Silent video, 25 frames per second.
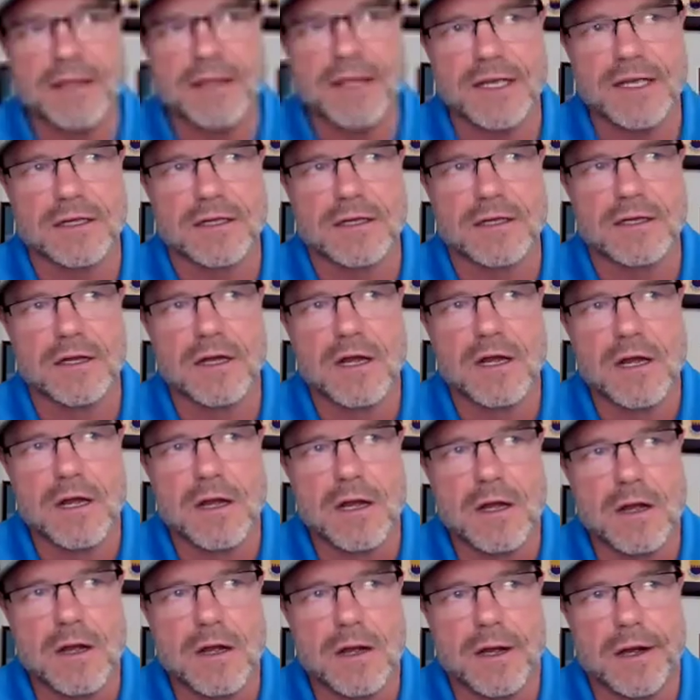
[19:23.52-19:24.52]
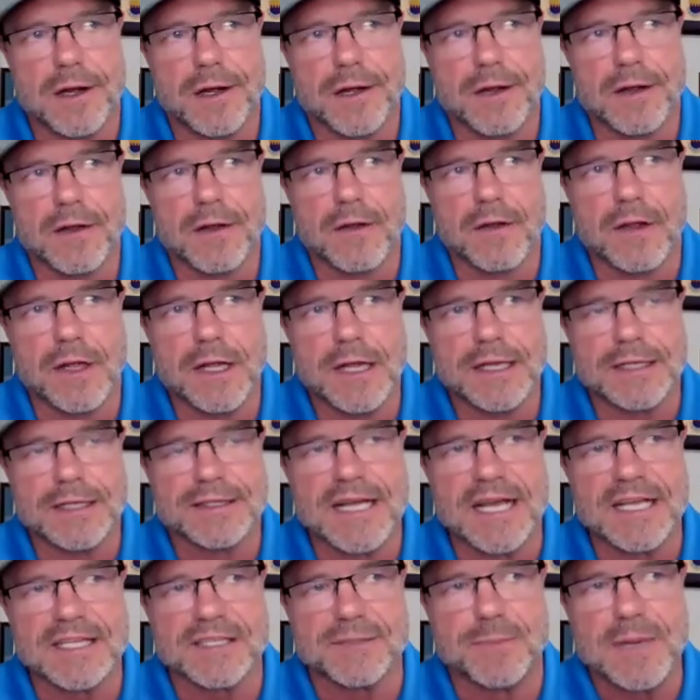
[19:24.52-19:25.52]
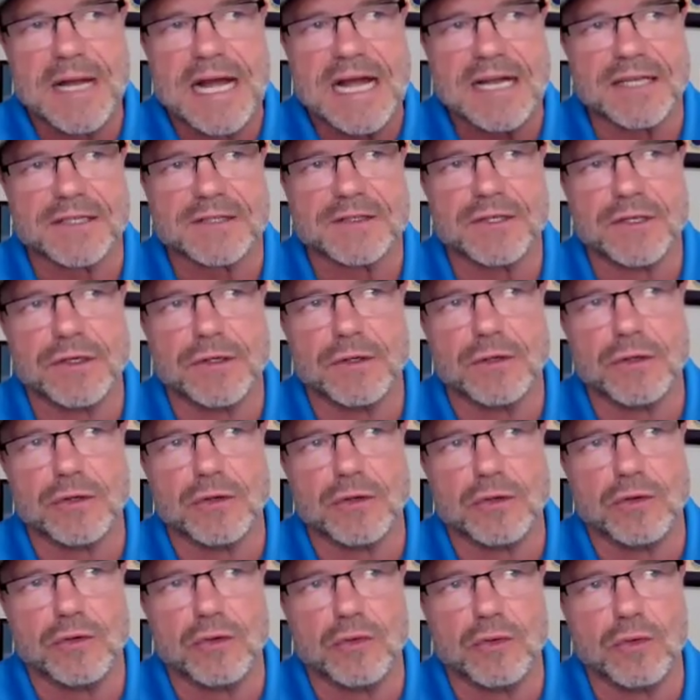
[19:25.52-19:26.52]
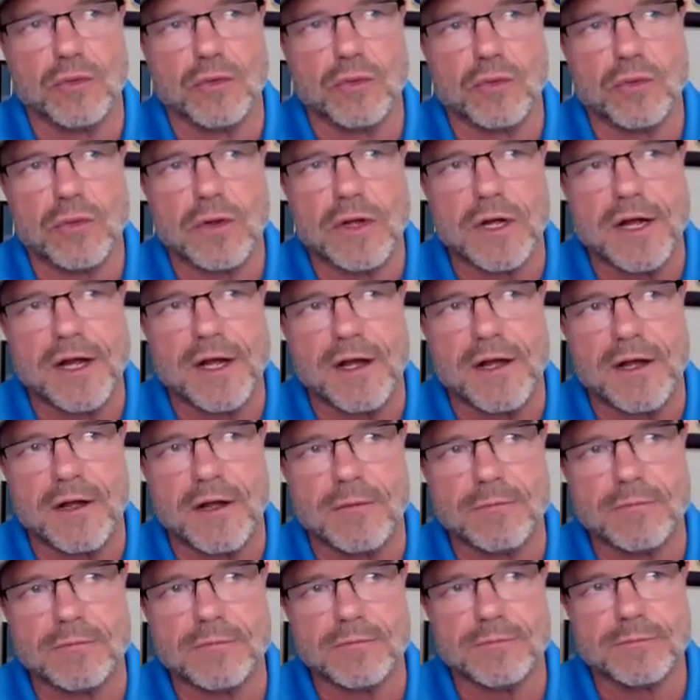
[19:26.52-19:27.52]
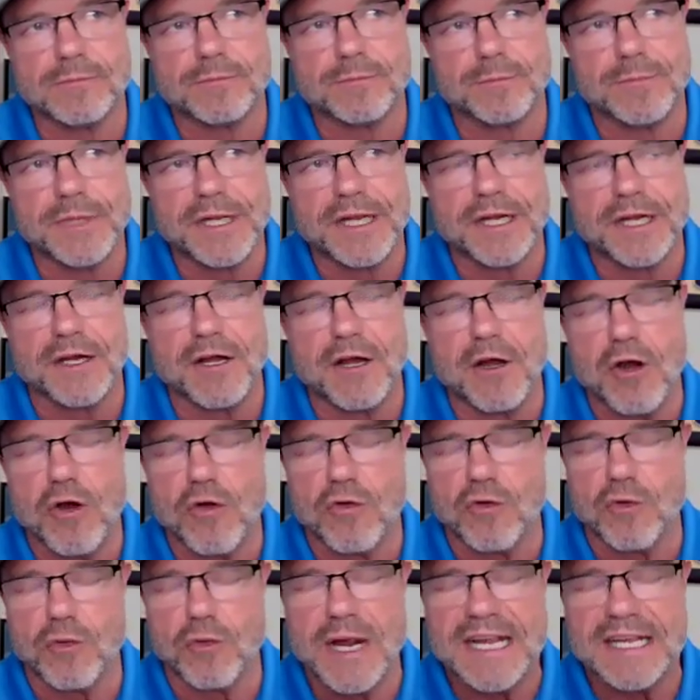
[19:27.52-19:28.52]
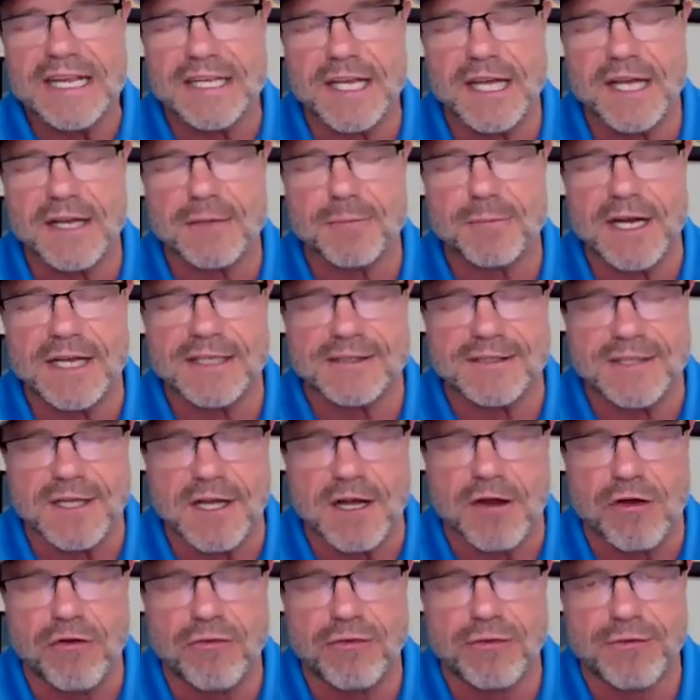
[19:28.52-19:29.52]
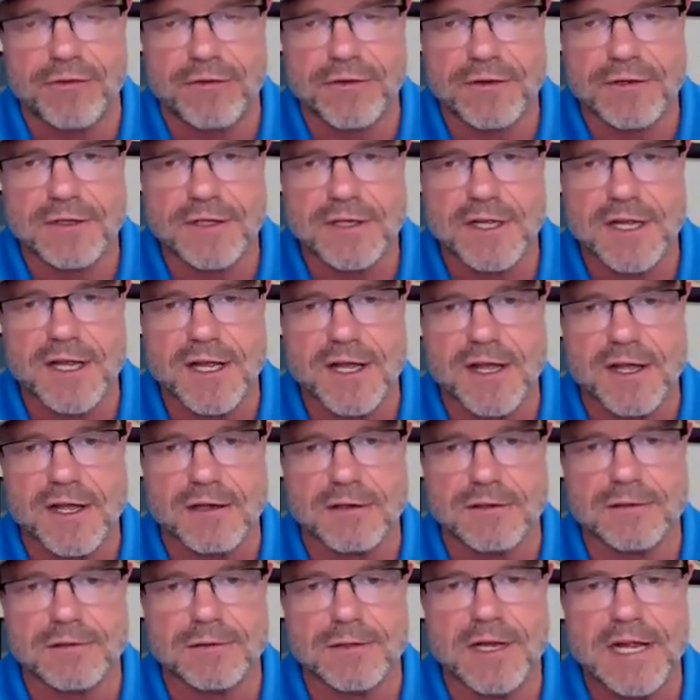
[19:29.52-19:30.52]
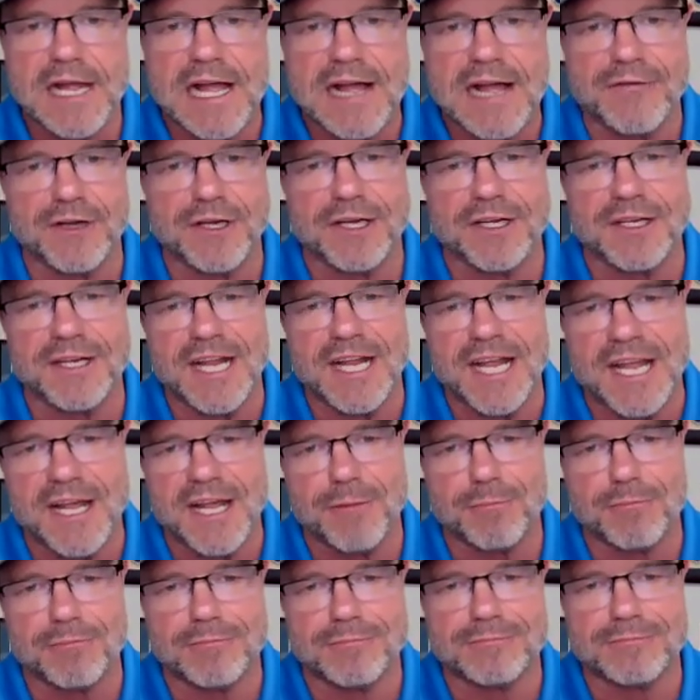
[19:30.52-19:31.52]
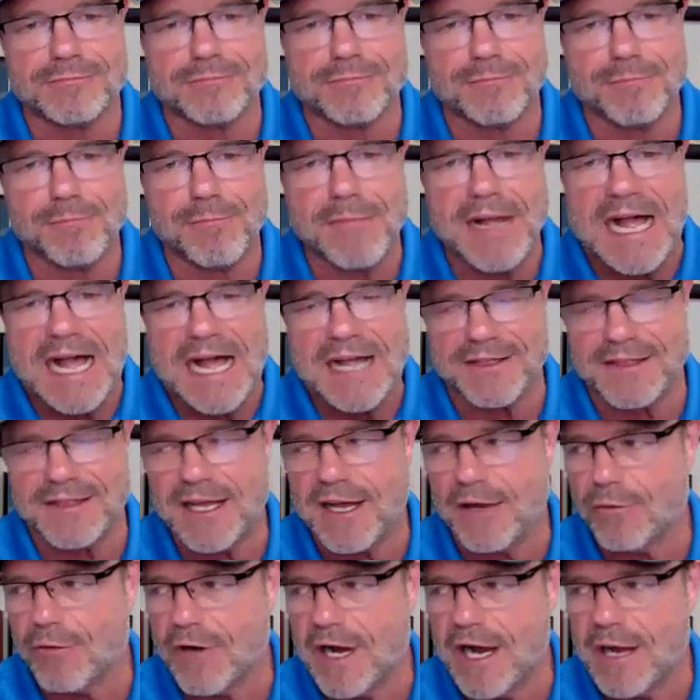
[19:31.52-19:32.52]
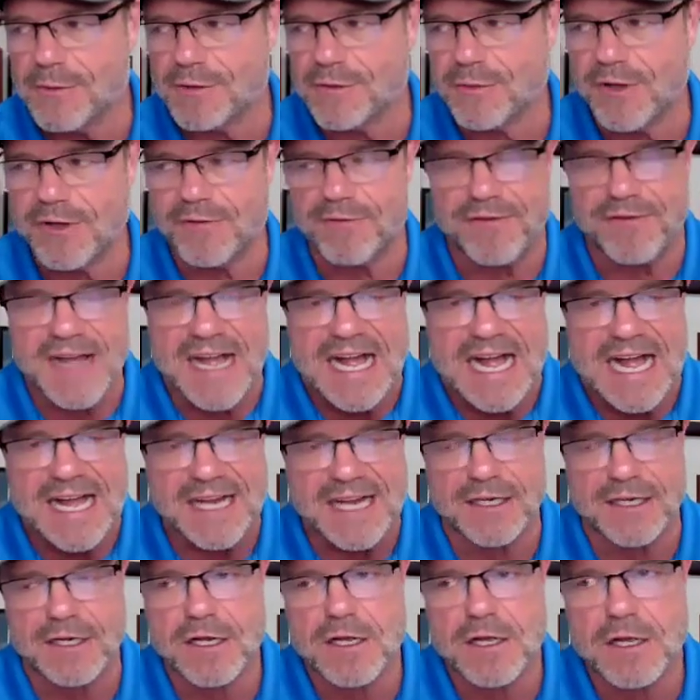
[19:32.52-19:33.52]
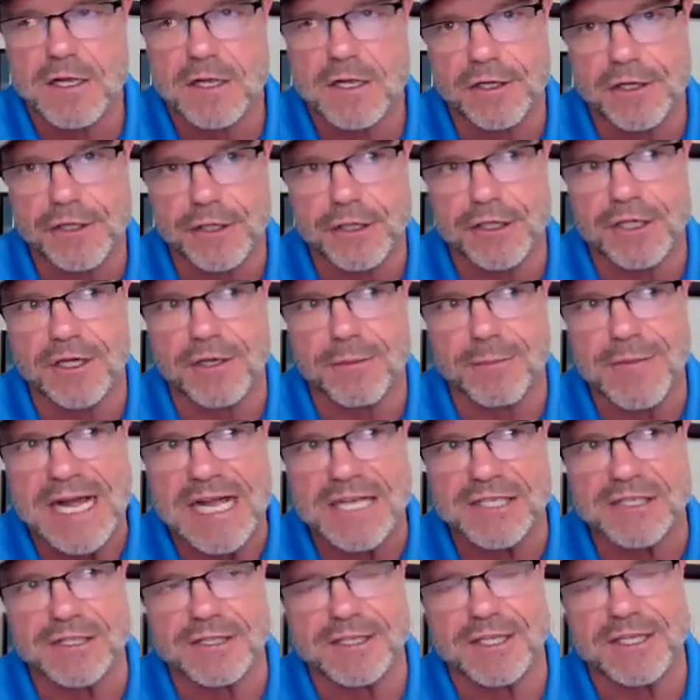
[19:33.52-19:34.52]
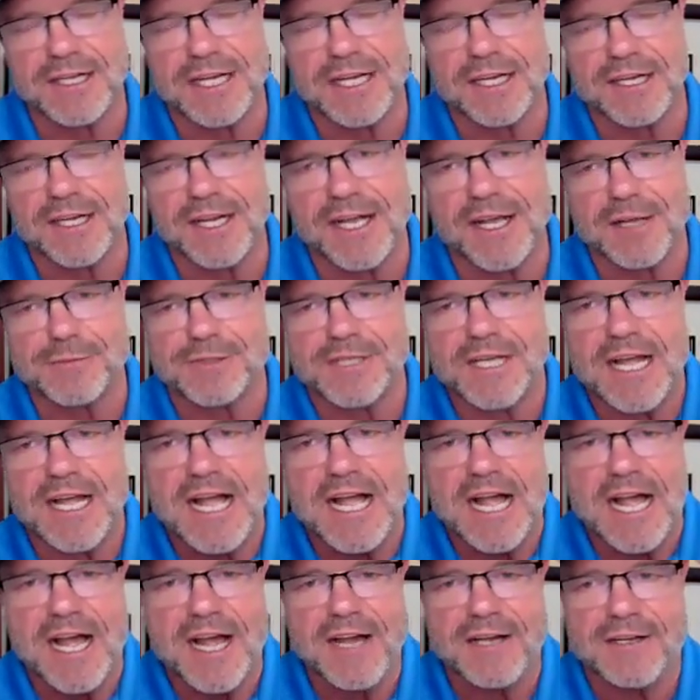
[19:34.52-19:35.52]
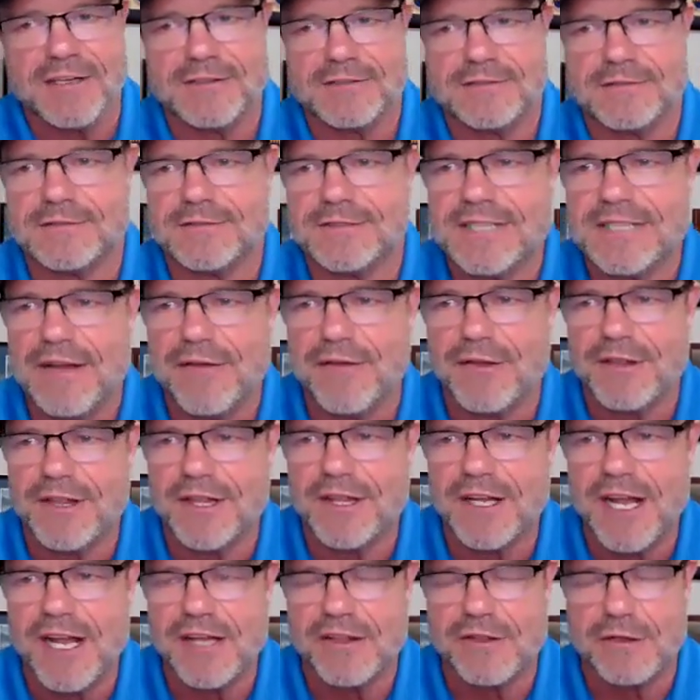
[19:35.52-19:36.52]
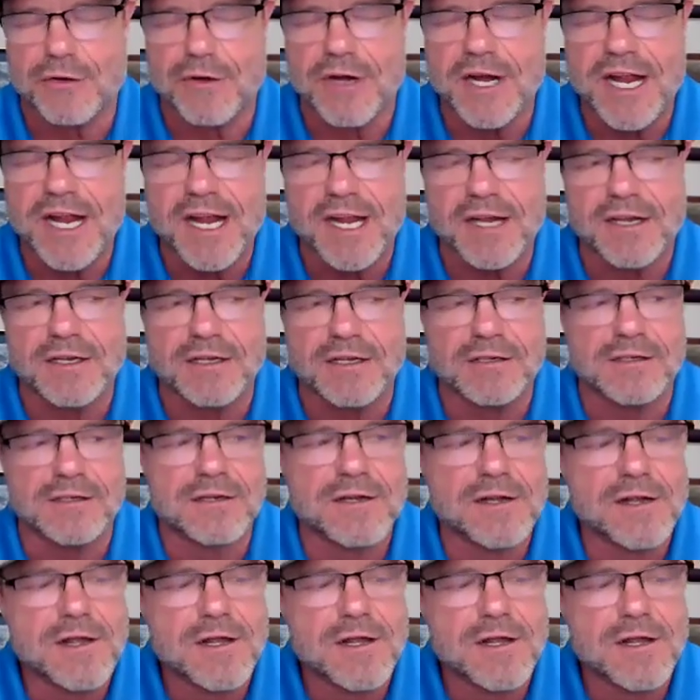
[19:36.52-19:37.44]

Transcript: think it dates back to being an overweight kid myself and having a name, Matt, that rhymes with fat. You can imagine the nicknames I had in seventh and eighth grade. And